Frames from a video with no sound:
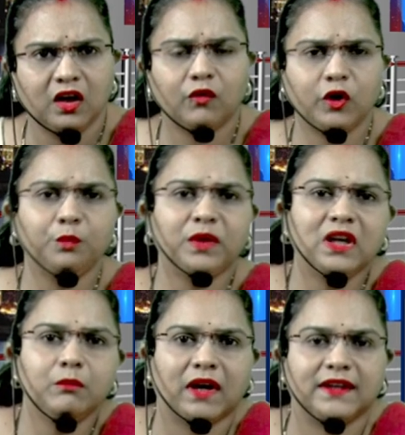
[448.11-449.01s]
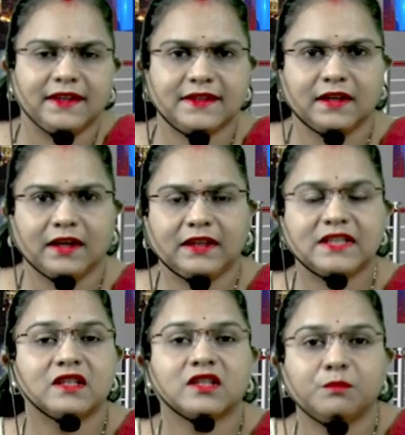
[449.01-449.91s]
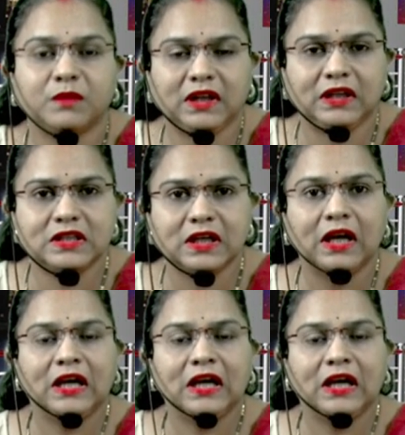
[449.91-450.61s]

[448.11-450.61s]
What do you mean by this? This is means